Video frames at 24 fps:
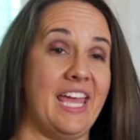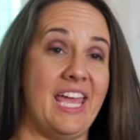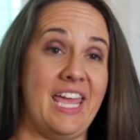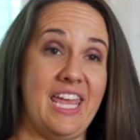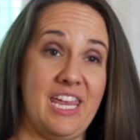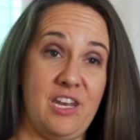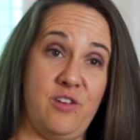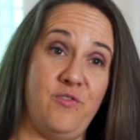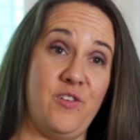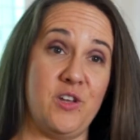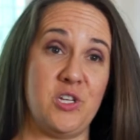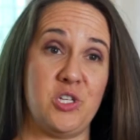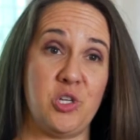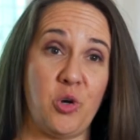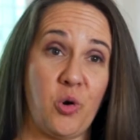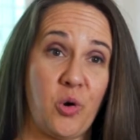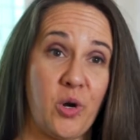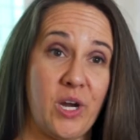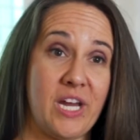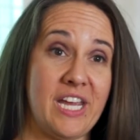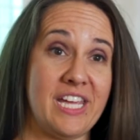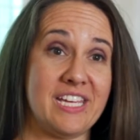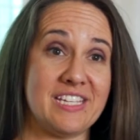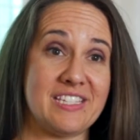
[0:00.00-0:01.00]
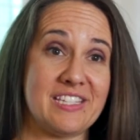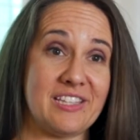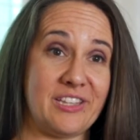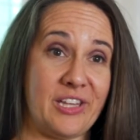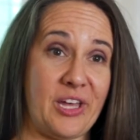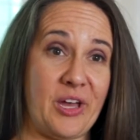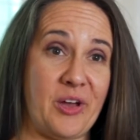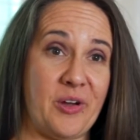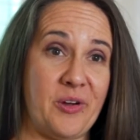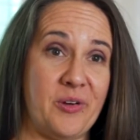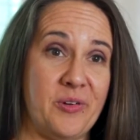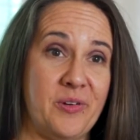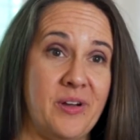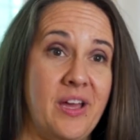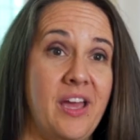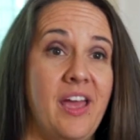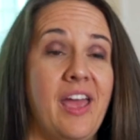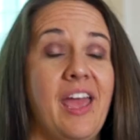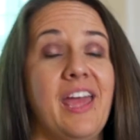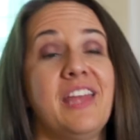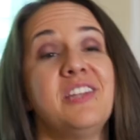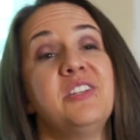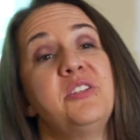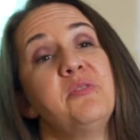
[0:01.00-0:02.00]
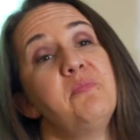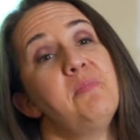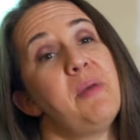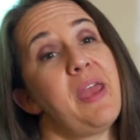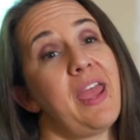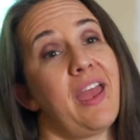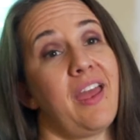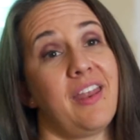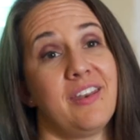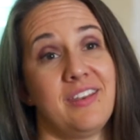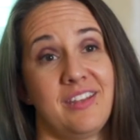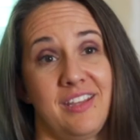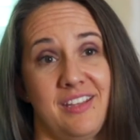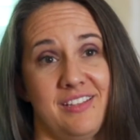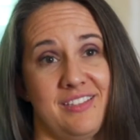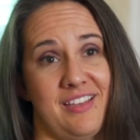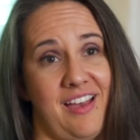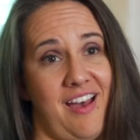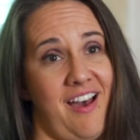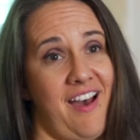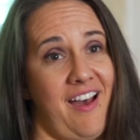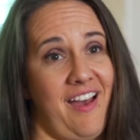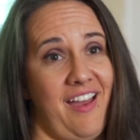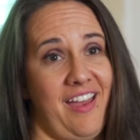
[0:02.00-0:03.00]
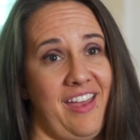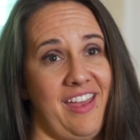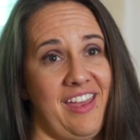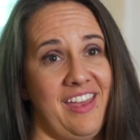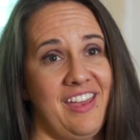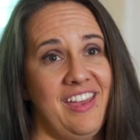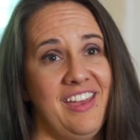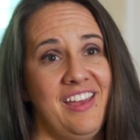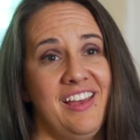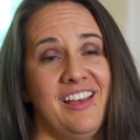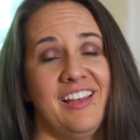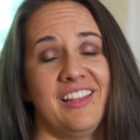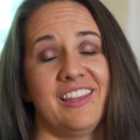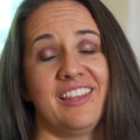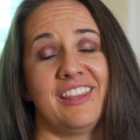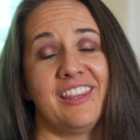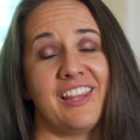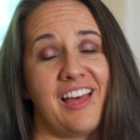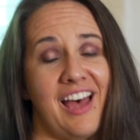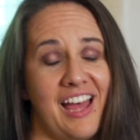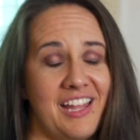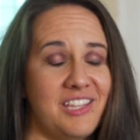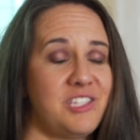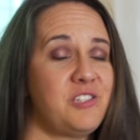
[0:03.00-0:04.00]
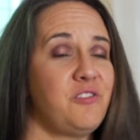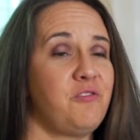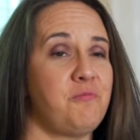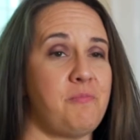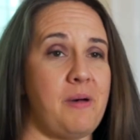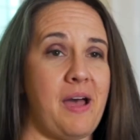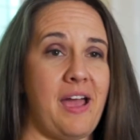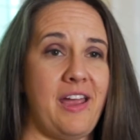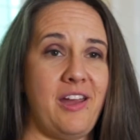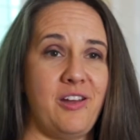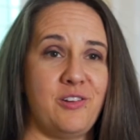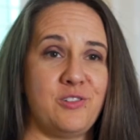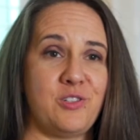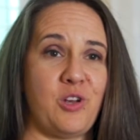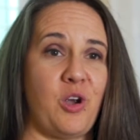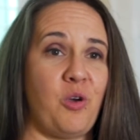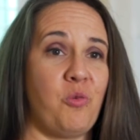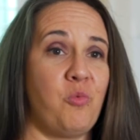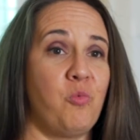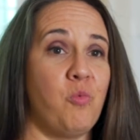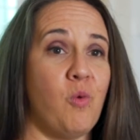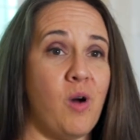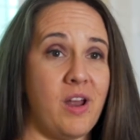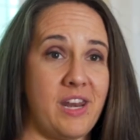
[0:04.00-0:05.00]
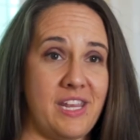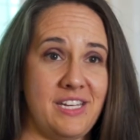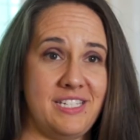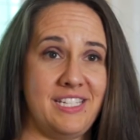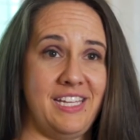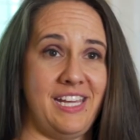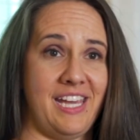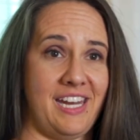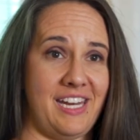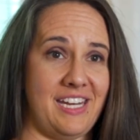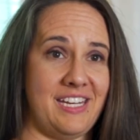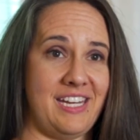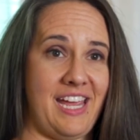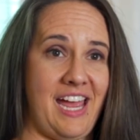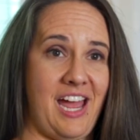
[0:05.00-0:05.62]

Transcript: Inventory is low and demand is high. Lots of buyers are wanting to get into